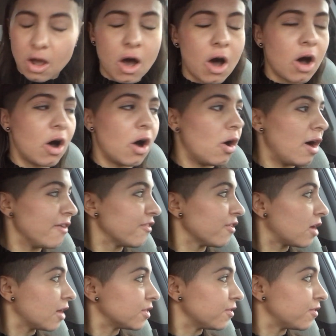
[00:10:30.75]
Oh, I
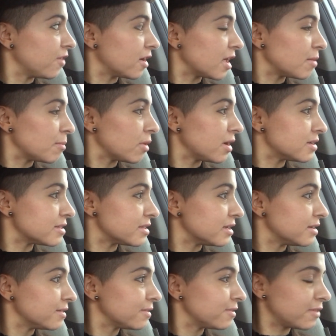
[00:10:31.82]
forgot the fucking
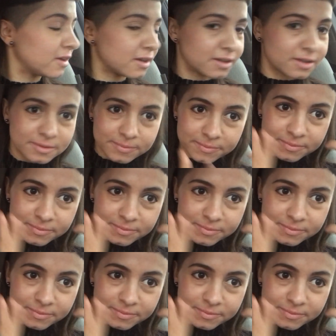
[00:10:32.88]
bracelet. Fuck.